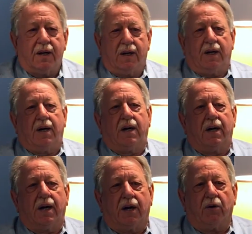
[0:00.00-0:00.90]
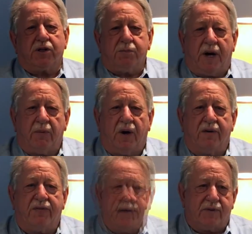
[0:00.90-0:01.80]
I lost my
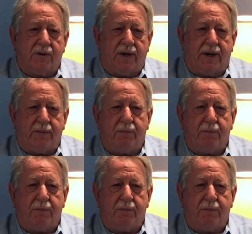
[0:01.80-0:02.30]
wife after a